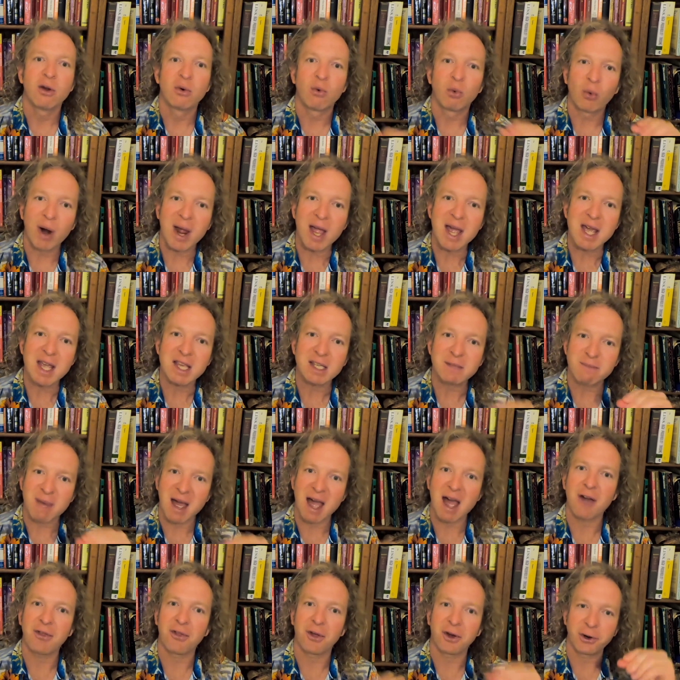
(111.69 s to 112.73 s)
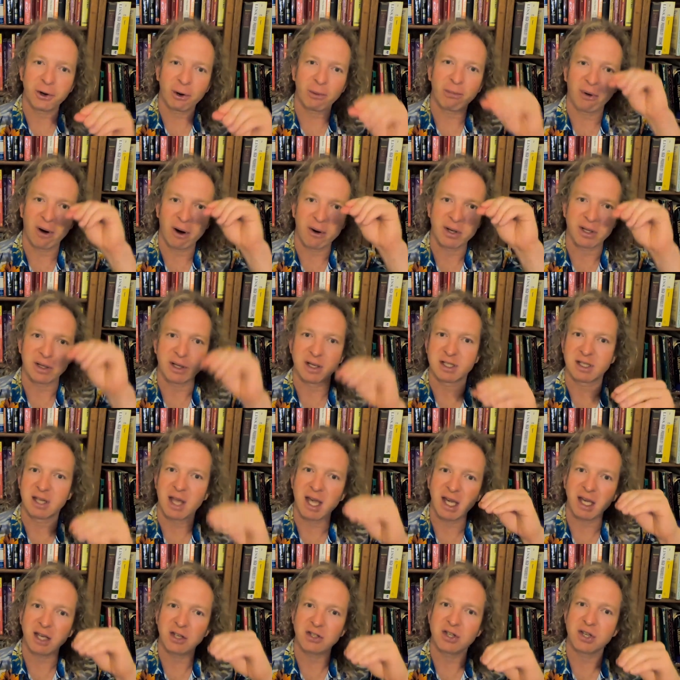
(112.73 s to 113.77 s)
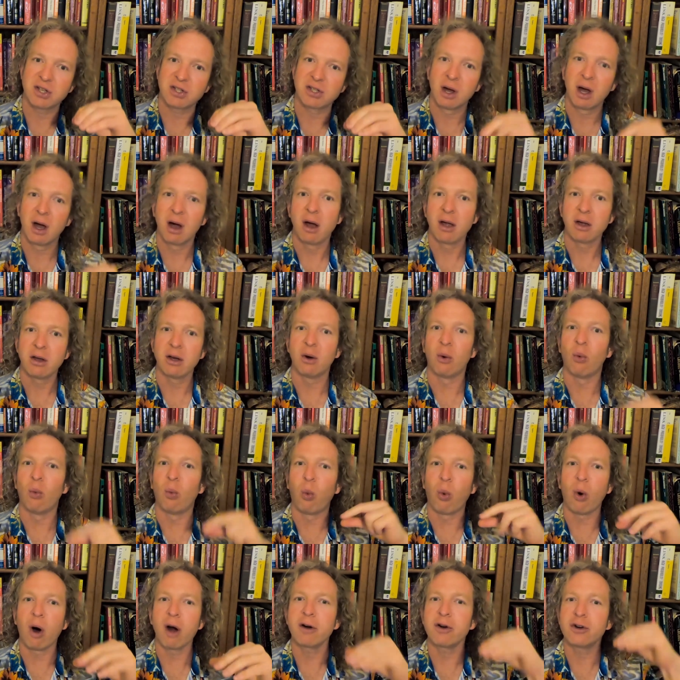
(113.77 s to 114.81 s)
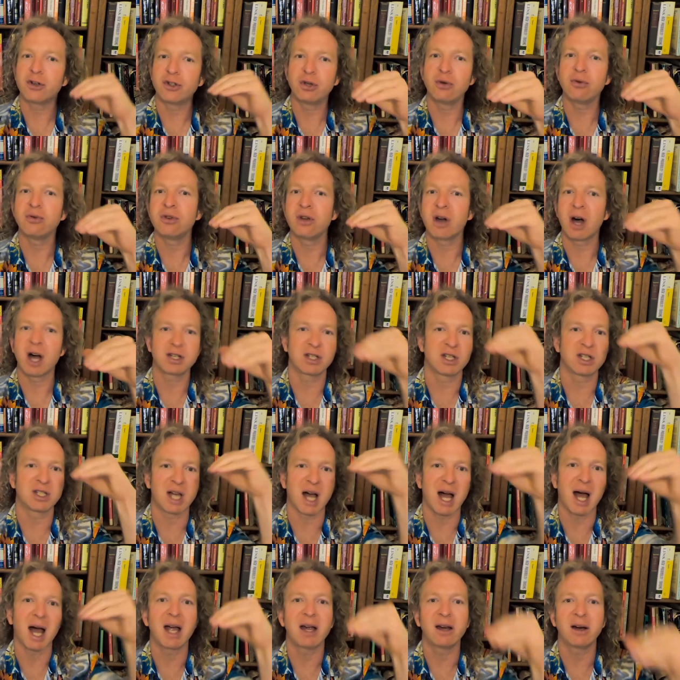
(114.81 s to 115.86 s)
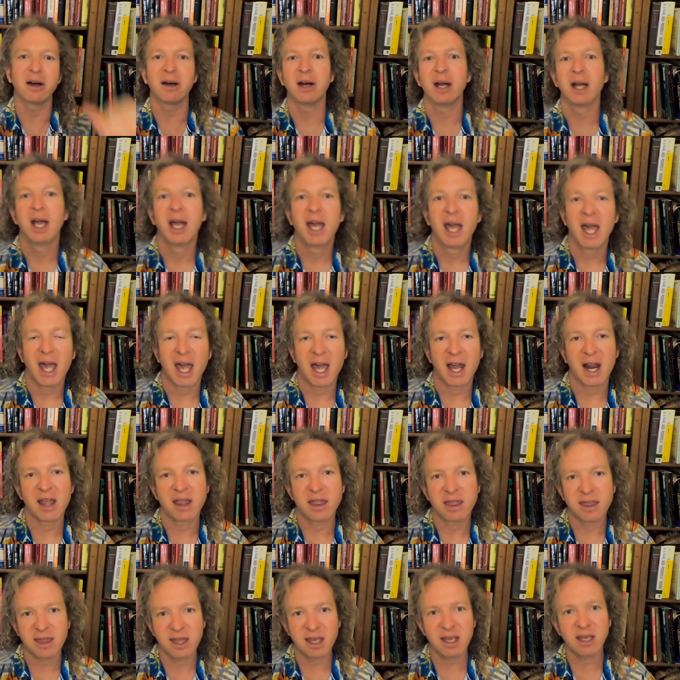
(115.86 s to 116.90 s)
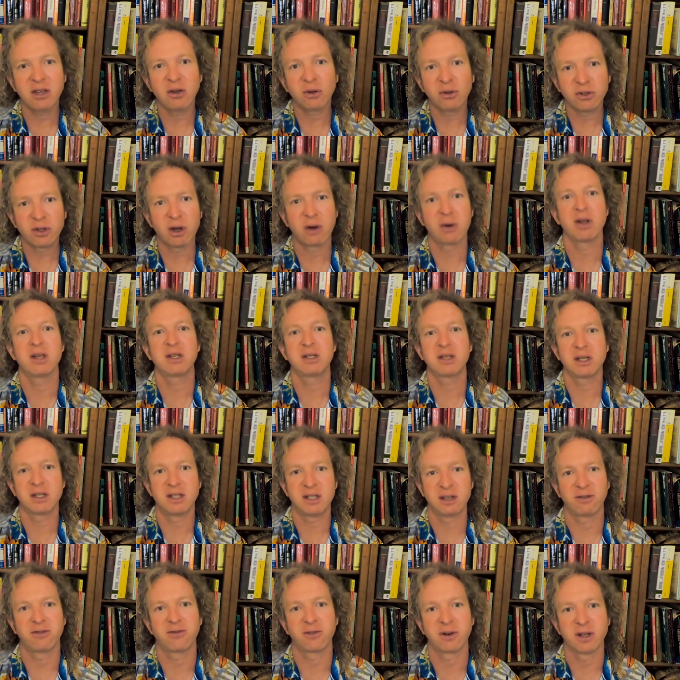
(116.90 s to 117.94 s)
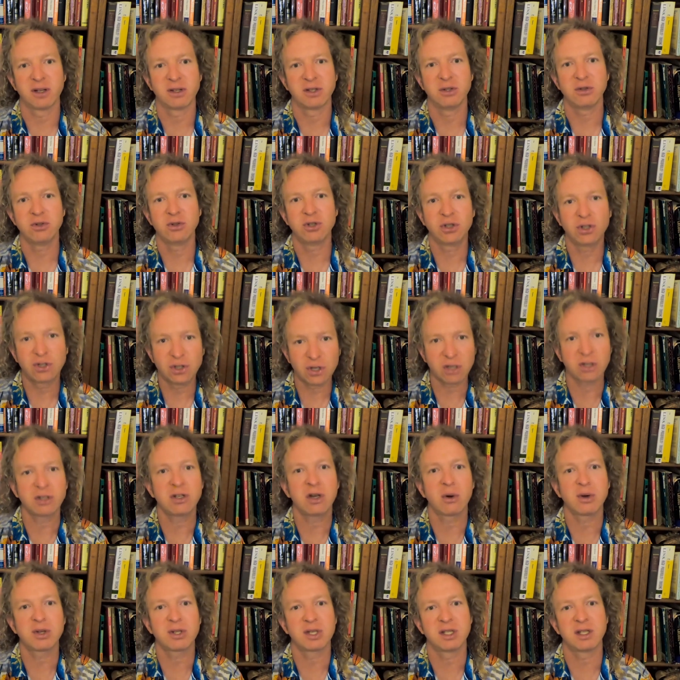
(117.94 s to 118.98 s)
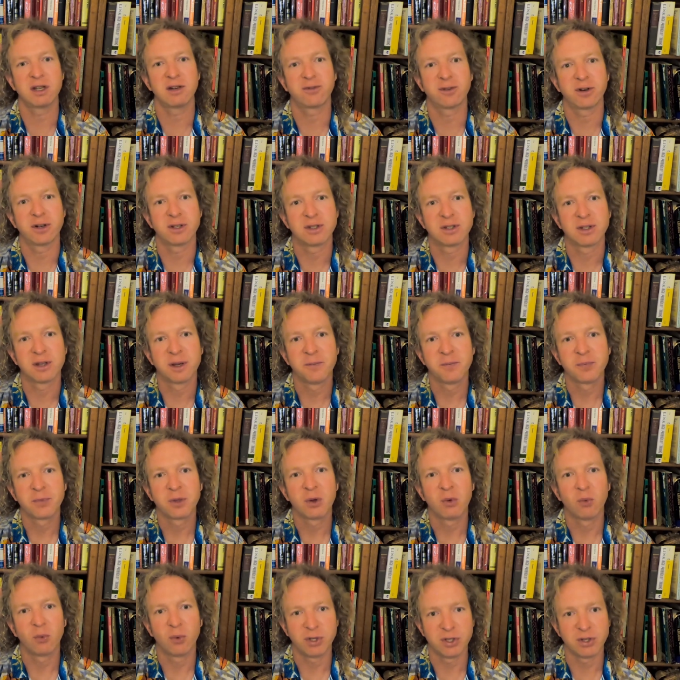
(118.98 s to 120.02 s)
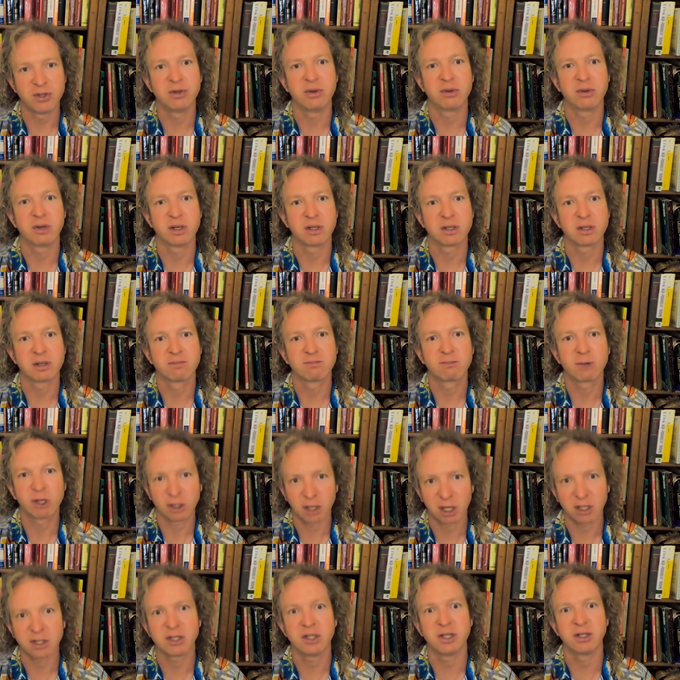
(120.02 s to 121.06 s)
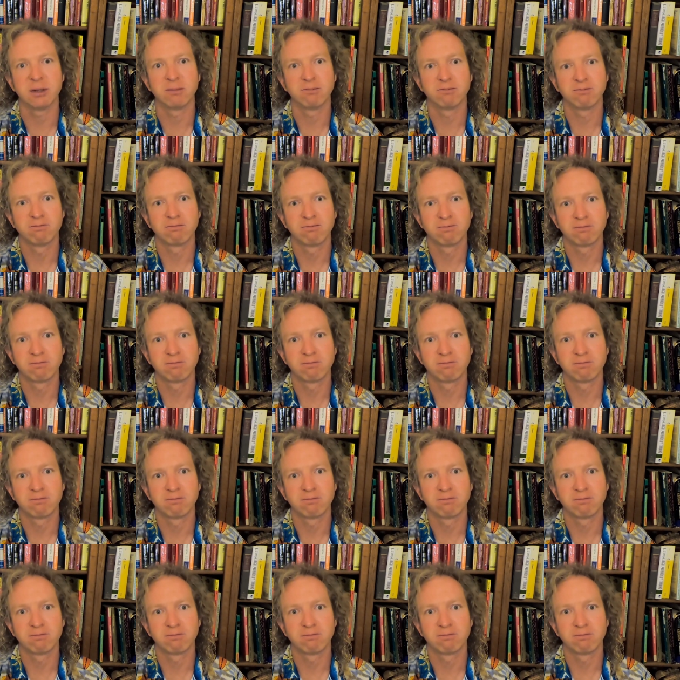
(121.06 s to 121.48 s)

Raise math on your priority list. Take it just, you know, one or two notches higher, and I think you'll notice a difference. You should notice a difference when you do this. Good luck to you.